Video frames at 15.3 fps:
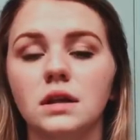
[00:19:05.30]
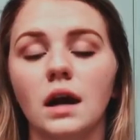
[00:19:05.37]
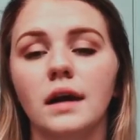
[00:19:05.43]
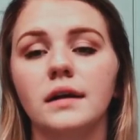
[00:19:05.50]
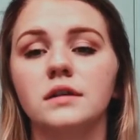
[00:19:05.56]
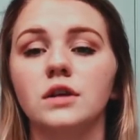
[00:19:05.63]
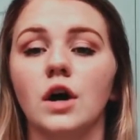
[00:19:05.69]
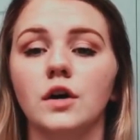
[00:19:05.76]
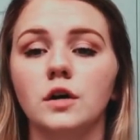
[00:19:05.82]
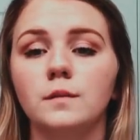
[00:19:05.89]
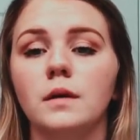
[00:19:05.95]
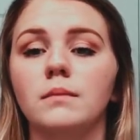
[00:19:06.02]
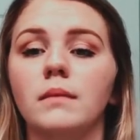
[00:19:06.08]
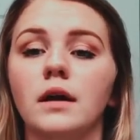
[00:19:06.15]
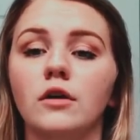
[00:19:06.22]
to kind of
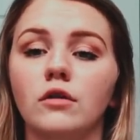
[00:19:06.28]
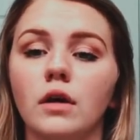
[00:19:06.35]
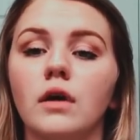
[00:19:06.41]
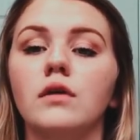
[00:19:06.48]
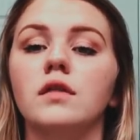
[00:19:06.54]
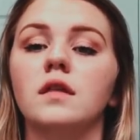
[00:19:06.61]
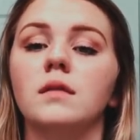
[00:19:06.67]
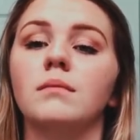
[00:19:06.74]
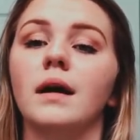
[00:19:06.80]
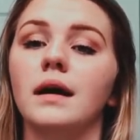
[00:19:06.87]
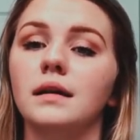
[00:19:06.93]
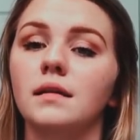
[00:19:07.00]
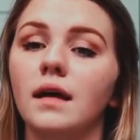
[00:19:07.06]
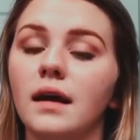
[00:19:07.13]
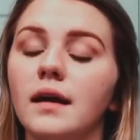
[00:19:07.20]
document my growth in
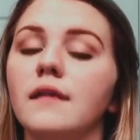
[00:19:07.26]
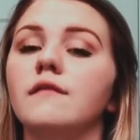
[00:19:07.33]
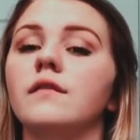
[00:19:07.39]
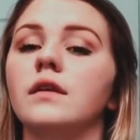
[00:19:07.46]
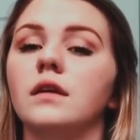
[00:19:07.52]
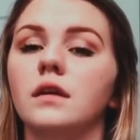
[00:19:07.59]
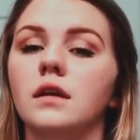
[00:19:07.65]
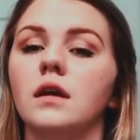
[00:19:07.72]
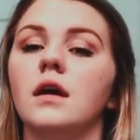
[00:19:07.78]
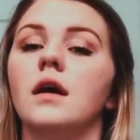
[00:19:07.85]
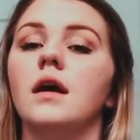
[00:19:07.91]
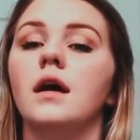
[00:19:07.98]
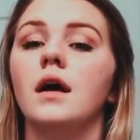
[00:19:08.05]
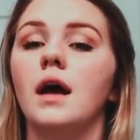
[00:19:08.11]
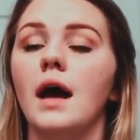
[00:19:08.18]
my life and
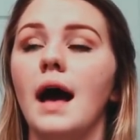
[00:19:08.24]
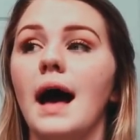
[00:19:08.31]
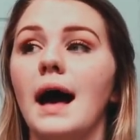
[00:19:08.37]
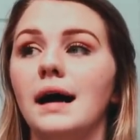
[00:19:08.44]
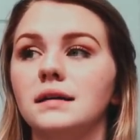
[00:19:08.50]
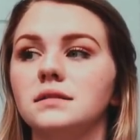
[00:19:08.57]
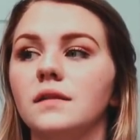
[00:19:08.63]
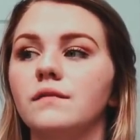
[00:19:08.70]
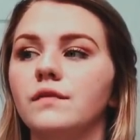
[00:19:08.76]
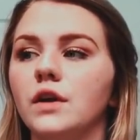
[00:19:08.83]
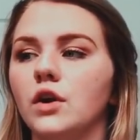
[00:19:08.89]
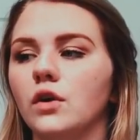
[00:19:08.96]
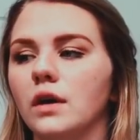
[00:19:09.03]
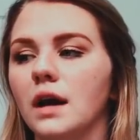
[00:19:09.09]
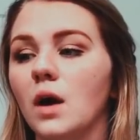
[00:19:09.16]
as I'm
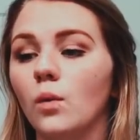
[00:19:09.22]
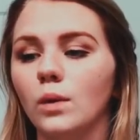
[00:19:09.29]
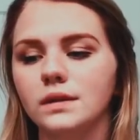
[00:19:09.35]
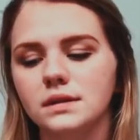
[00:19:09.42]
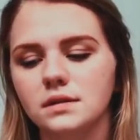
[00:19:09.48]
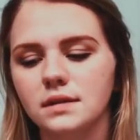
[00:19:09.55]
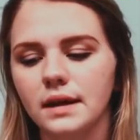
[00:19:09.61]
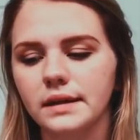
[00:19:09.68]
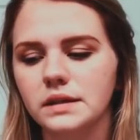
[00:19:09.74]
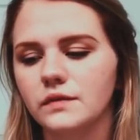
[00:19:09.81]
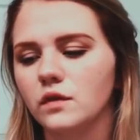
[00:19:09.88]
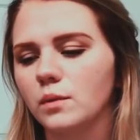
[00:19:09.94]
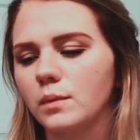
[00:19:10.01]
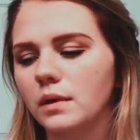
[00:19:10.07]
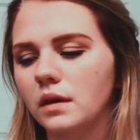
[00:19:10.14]
figuring out what's next
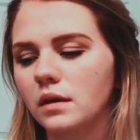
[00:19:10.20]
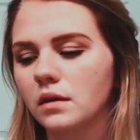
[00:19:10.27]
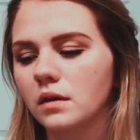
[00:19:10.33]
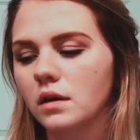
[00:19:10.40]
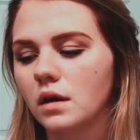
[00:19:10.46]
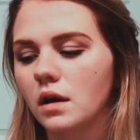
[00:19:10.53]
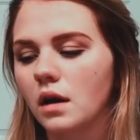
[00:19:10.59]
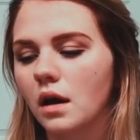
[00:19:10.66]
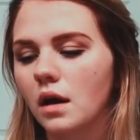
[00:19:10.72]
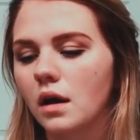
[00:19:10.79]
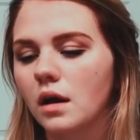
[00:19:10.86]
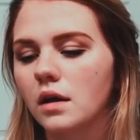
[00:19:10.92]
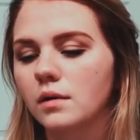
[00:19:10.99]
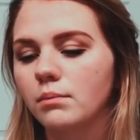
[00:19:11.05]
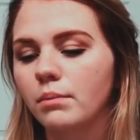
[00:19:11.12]
for me.
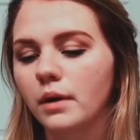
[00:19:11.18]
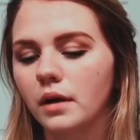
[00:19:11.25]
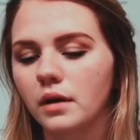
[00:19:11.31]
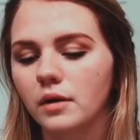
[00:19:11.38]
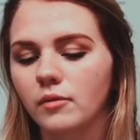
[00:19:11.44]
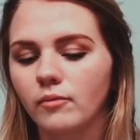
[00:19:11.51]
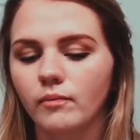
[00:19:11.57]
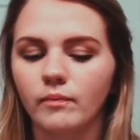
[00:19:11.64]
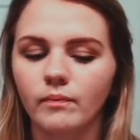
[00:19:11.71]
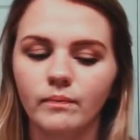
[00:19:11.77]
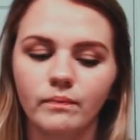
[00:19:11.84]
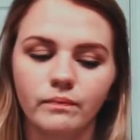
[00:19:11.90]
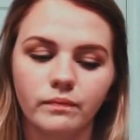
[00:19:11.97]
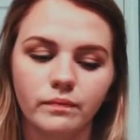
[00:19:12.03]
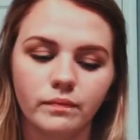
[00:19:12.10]
But
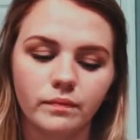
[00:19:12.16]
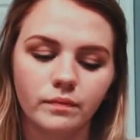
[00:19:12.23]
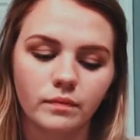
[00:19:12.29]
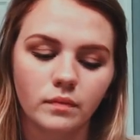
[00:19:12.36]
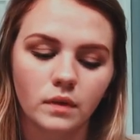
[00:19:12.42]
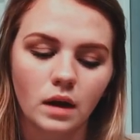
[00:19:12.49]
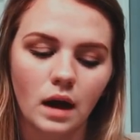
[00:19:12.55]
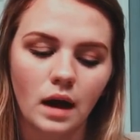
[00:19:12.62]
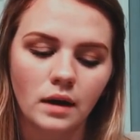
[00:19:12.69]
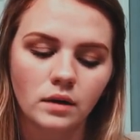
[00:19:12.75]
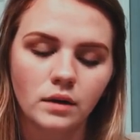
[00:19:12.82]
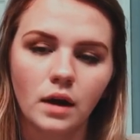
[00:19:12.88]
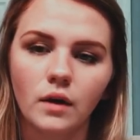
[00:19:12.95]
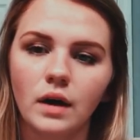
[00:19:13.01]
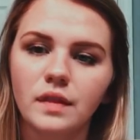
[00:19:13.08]
I
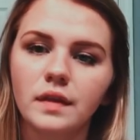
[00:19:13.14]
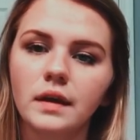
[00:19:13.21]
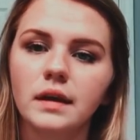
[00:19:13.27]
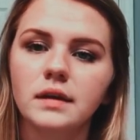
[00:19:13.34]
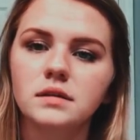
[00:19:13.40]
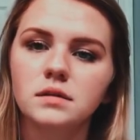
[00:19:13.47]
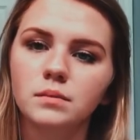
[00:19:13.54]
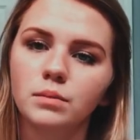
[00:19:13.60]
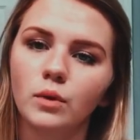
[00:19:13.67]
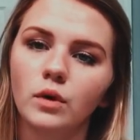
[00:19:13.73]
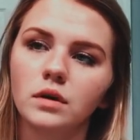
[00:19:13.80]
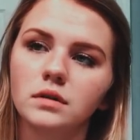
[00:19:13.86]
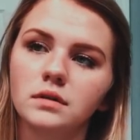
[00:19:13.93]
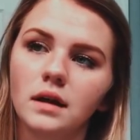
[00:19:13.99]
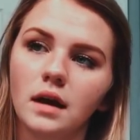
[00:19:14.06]
don't know, I think it's
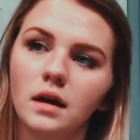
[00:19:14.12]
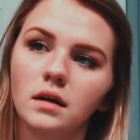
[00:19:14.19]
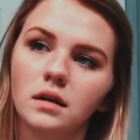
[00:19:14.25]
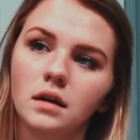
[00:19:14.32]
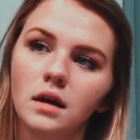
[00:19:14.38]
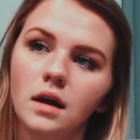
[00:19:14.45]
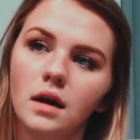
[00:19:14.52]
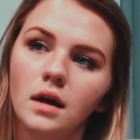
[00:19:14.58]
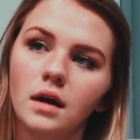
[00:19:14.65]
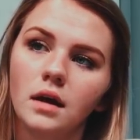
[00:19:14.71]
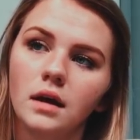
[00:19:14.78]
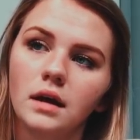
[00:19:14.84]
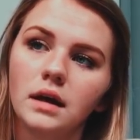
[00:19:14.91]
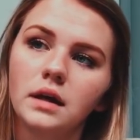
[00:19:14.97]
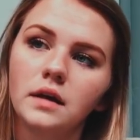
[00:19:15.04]
important that
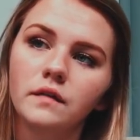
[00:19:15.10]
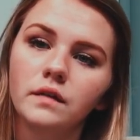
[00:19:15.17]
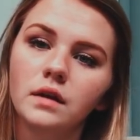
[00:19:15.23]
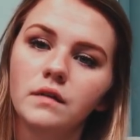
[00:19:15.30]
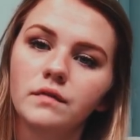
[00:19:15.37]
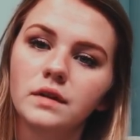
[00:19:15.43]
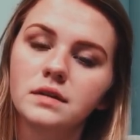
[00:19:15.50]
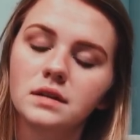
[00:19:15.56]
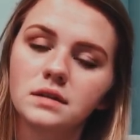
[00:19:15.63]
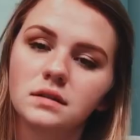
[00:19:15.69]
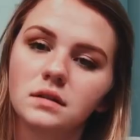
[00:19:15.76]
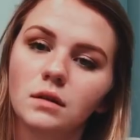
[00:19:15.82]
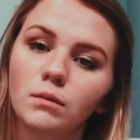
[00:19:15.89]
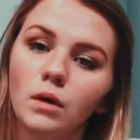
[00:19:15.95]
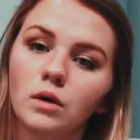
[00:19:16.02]
even if this
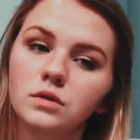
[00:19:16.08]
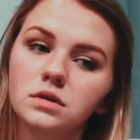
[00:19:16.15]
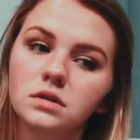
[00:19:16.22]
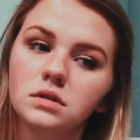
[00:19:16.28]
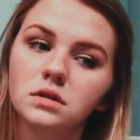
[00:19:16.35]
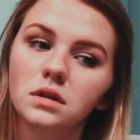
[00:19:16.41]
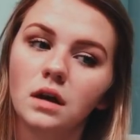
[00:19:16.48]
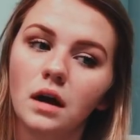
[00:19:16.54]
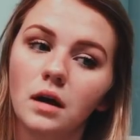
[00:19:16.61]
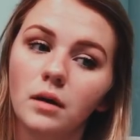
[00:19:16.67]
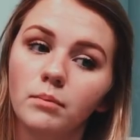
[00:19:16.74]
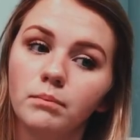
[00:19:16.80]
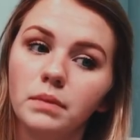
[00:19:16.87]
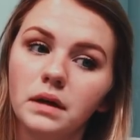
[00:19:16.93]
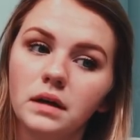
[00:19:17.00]
isn't the most
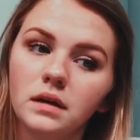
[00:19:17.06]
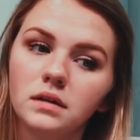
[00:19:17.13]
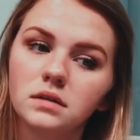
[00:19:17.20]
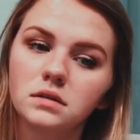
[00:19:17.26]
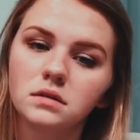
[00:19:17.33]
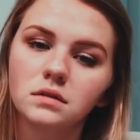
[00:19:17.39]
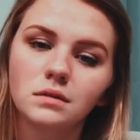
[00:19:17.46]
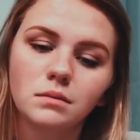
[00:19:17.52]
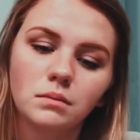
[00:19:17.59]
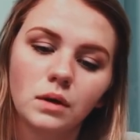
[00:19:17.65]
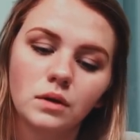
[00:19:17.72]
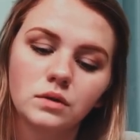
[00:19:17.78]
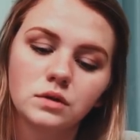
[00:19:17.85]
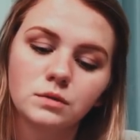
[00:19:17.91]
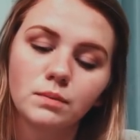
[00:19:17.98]
upbeat,
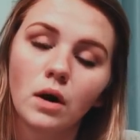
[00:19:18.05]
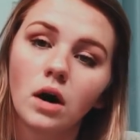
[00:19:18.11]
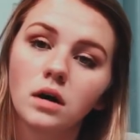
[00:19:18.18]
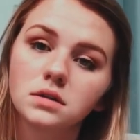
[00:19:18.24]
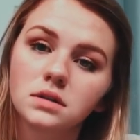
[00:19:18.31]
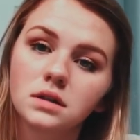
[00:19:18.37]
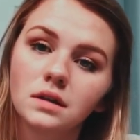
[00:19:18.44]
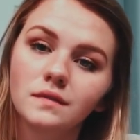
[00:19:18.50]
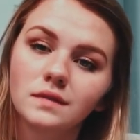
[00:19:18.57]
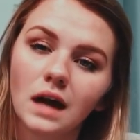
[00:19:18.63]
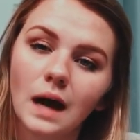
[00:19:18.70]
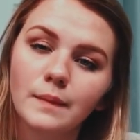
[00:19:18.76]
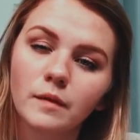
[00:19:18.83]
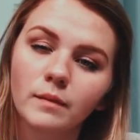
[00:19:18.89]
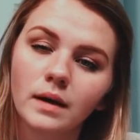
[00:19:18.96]
most positive
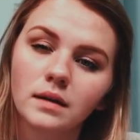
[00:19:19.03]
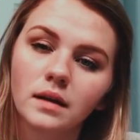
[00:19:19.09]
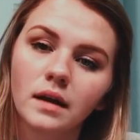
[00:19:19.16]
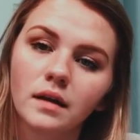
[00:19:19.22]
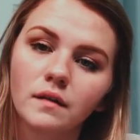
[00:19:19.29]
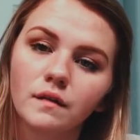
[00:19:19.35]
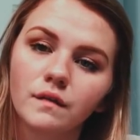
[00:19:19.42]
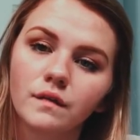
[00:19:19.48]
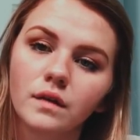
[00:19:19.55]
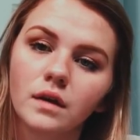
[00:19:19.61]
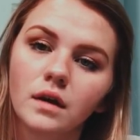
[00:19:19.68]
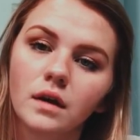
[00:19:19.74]
time of my life,